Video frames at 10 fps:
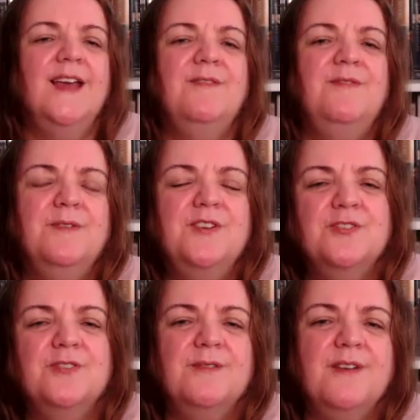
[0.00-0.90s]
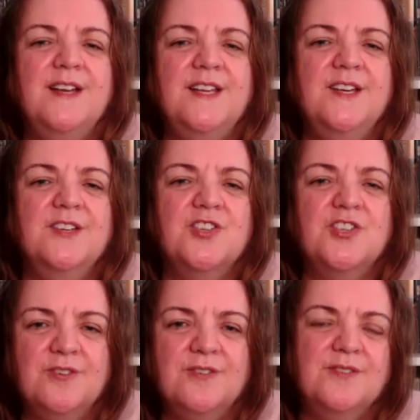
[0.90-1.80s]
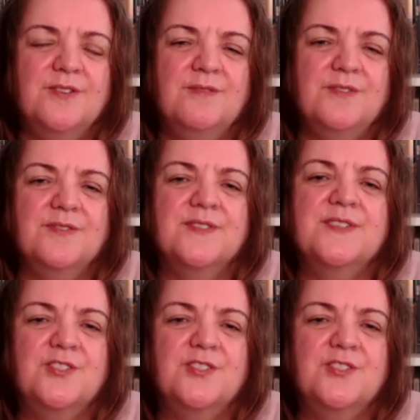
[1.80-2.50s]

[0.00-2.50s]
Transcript: If you enjoy reading short novels,